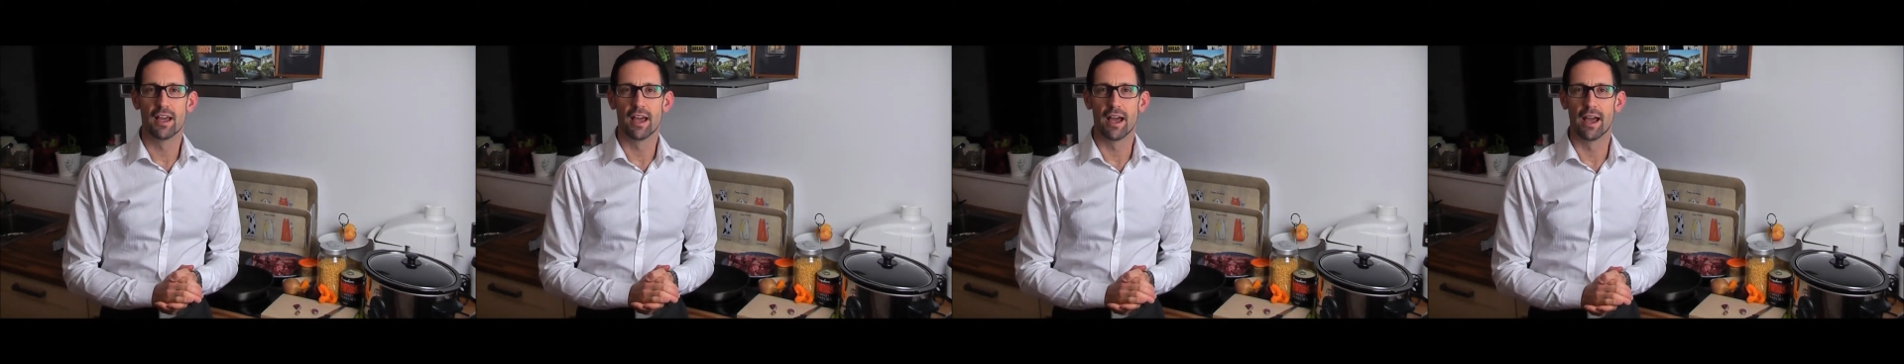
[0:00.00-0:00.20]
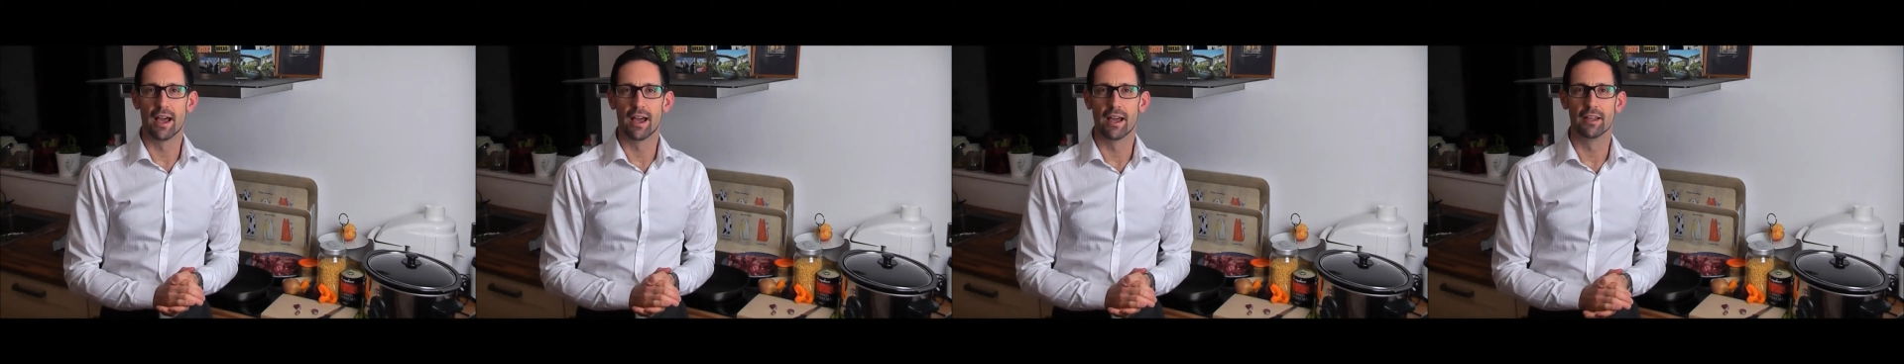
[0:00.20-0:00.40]

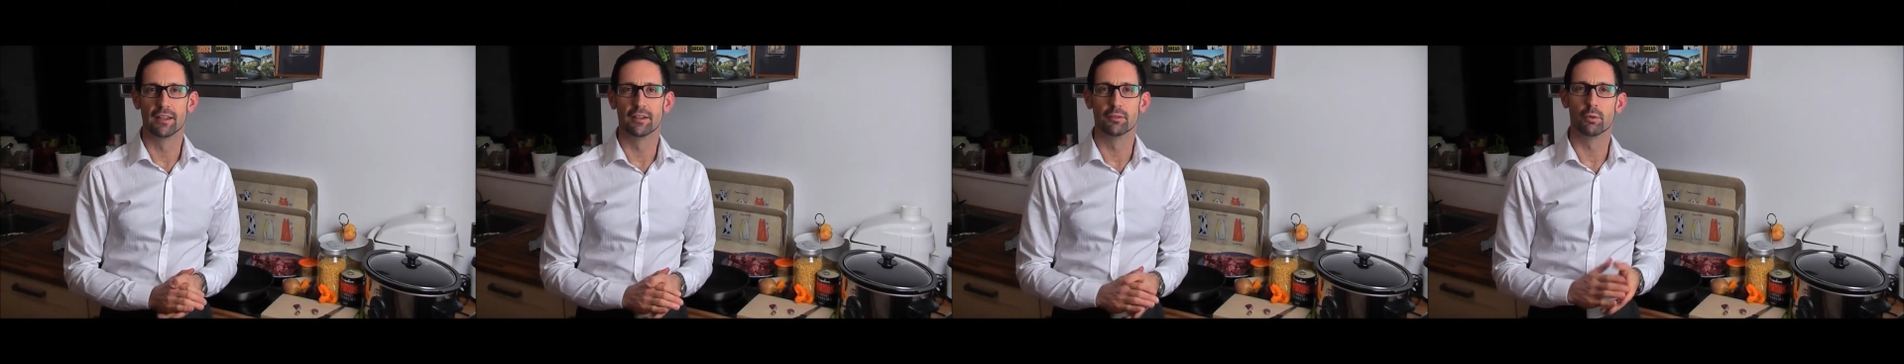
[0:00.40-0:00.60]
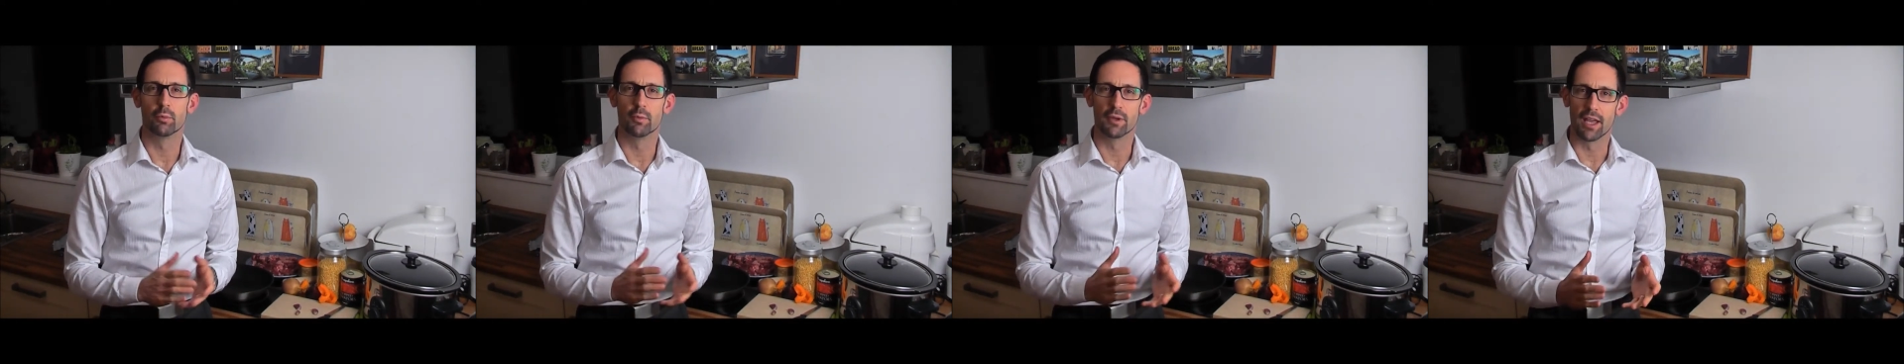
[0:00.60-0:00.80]

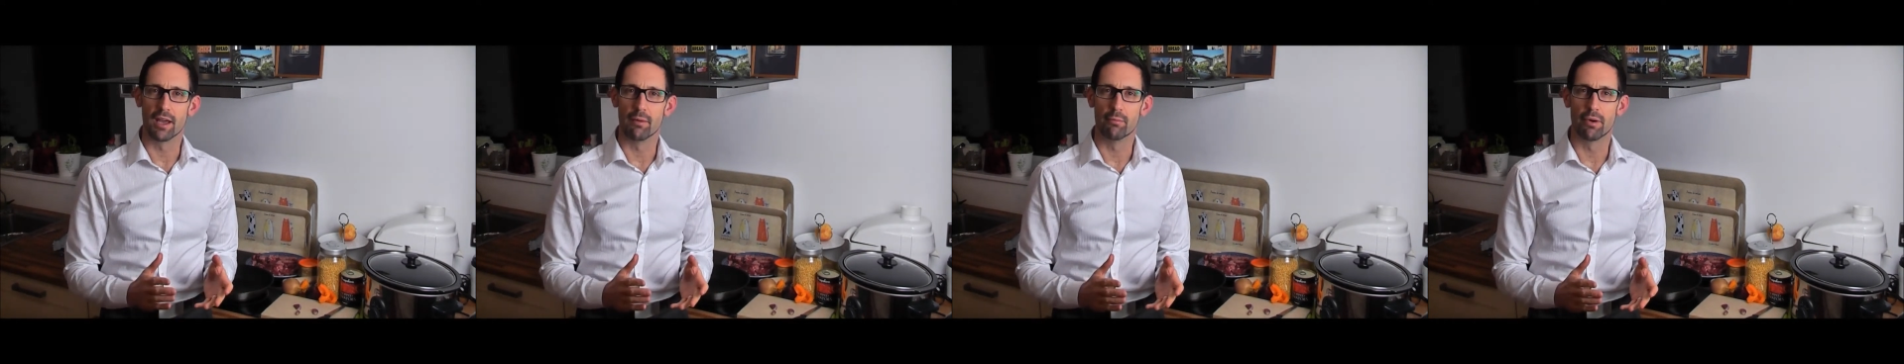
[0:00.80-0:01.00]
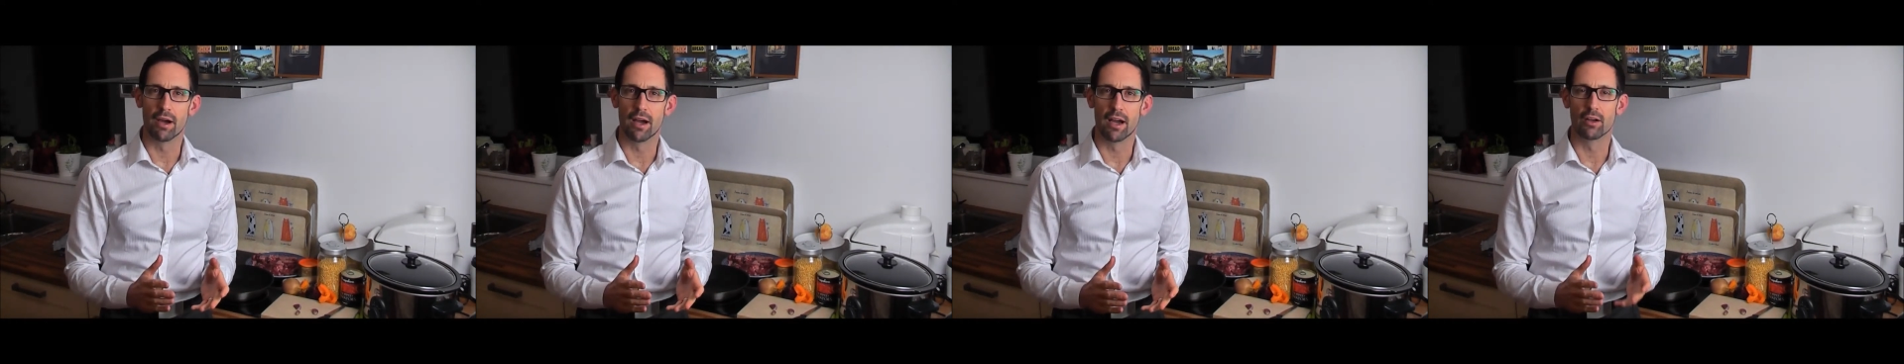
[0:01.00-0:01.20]
and when we
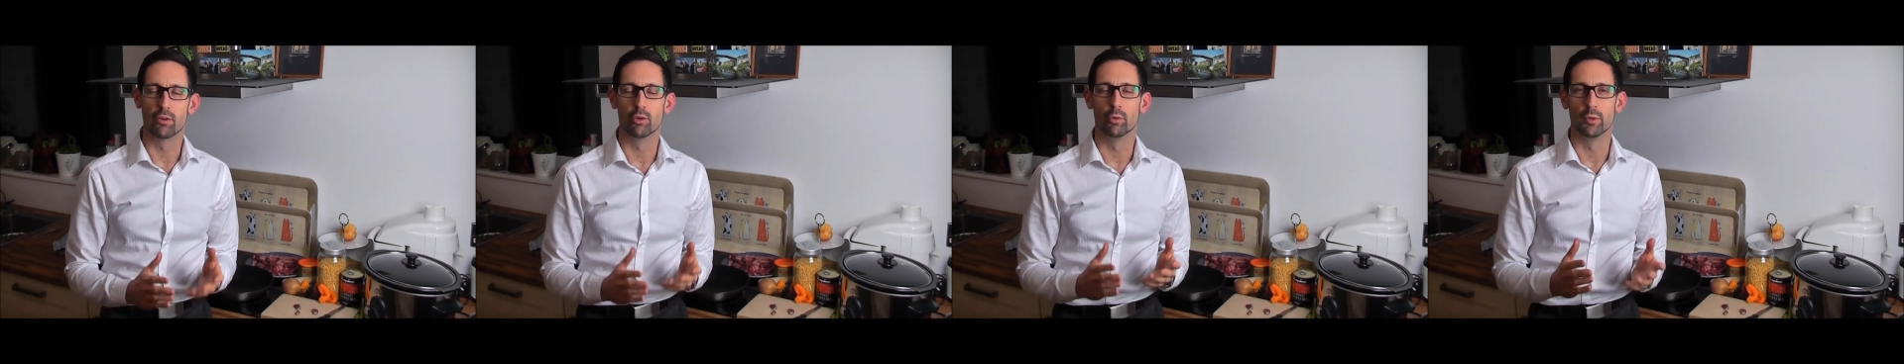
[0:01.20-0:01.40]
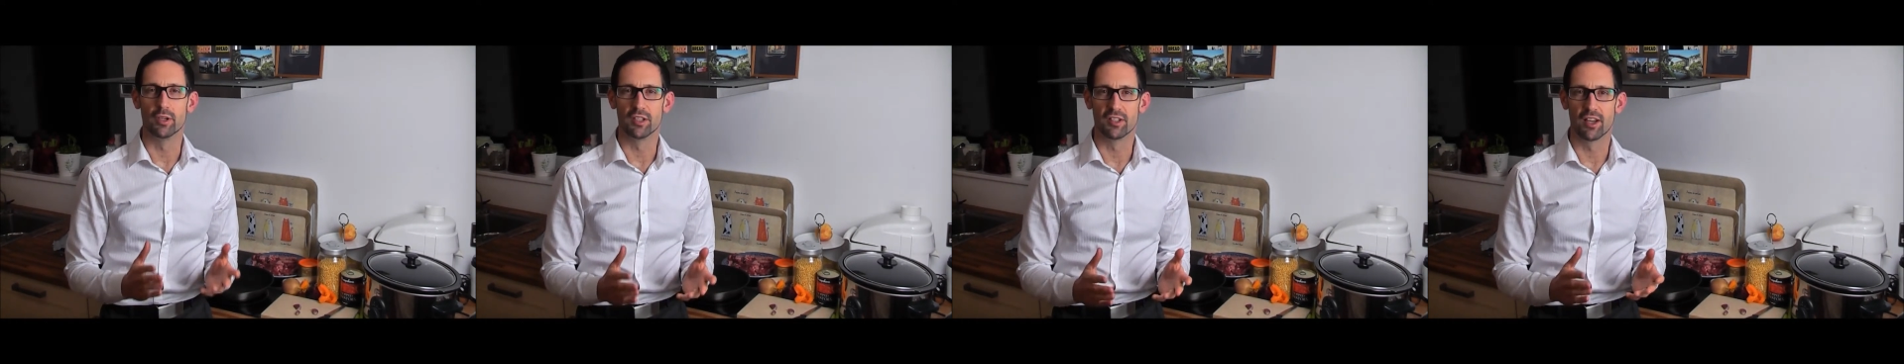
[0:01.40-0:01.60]
get back
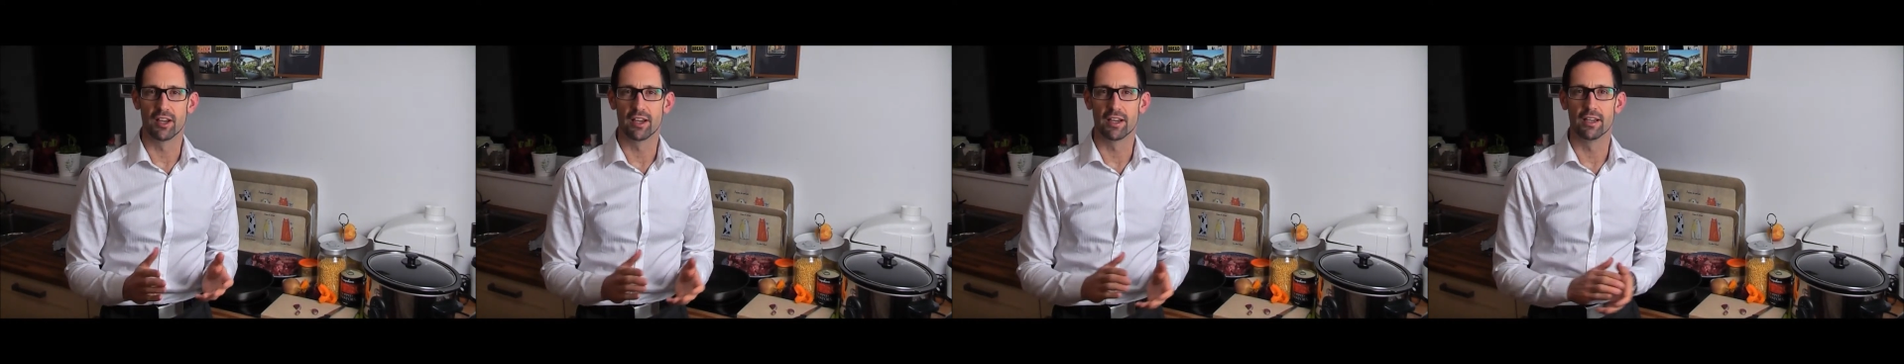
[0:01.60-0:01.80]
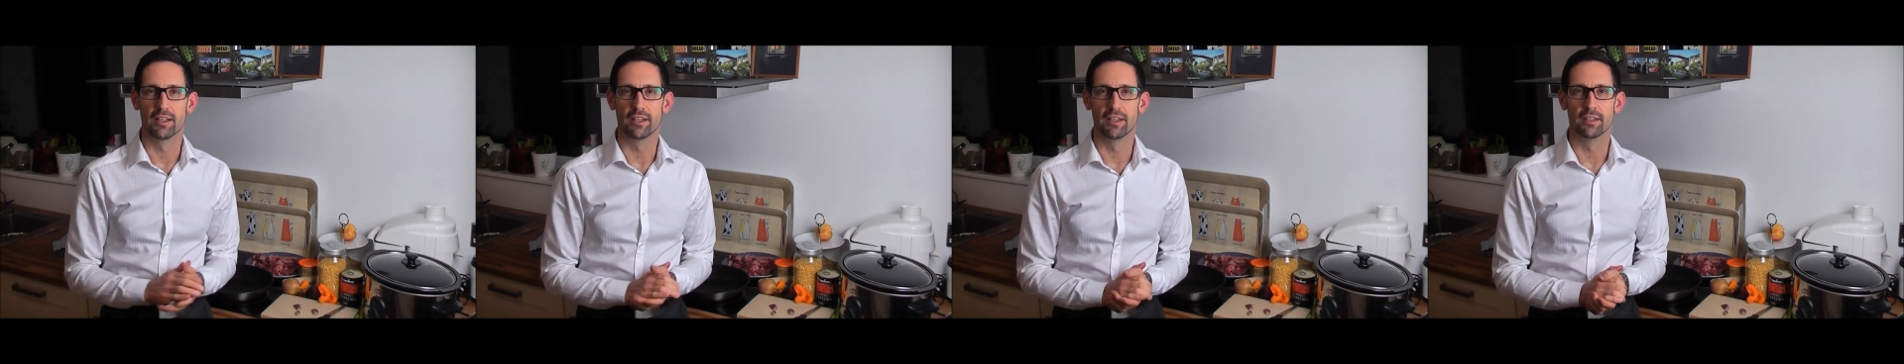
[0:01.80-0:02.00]
we'll be
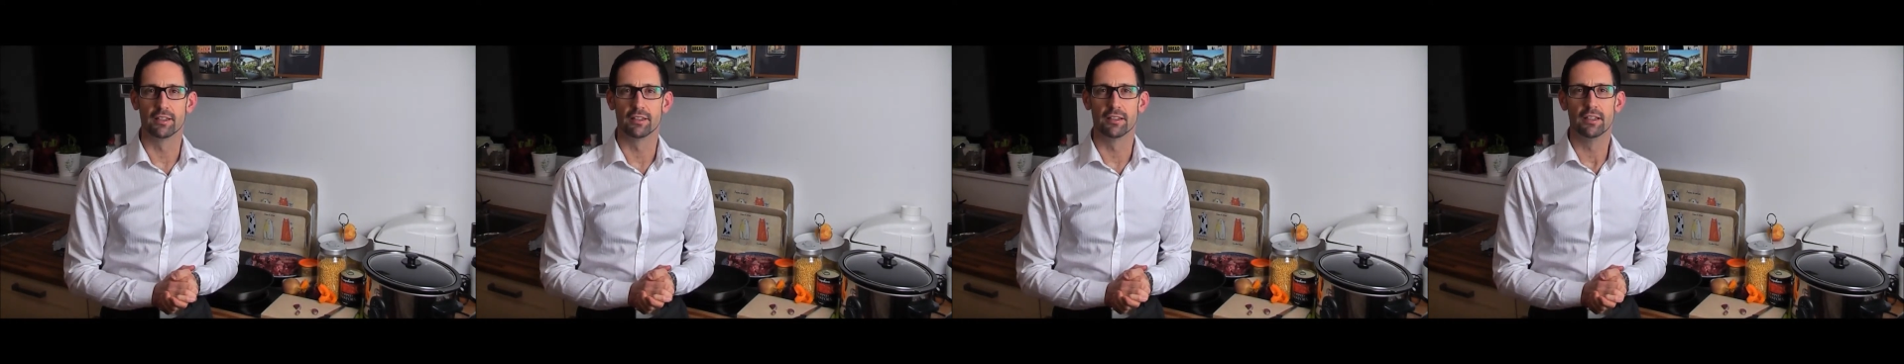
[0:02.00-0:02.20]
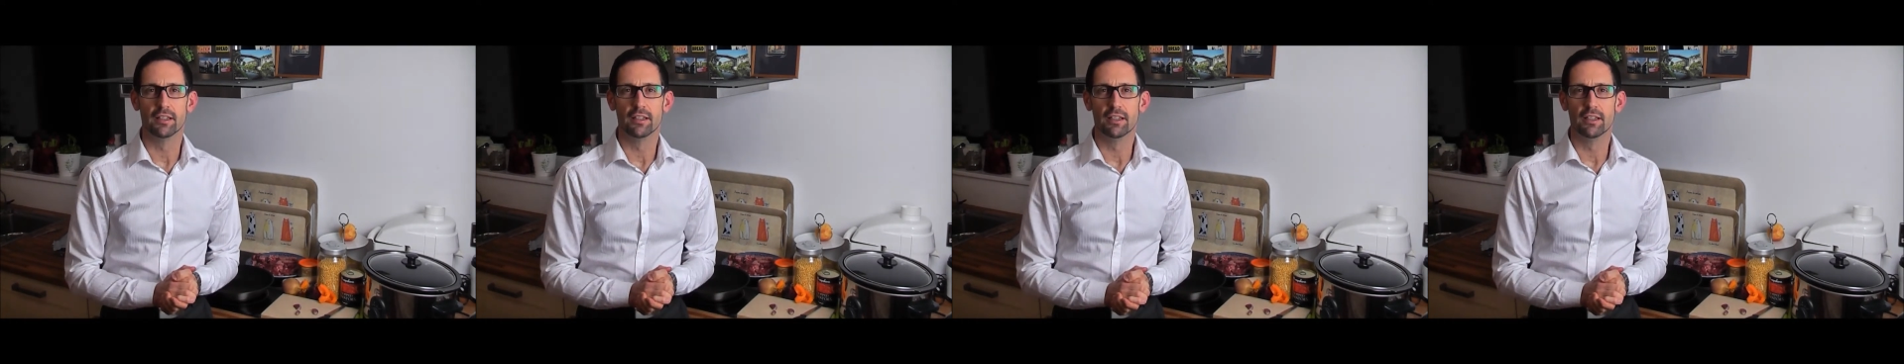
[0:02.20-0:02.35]
tired and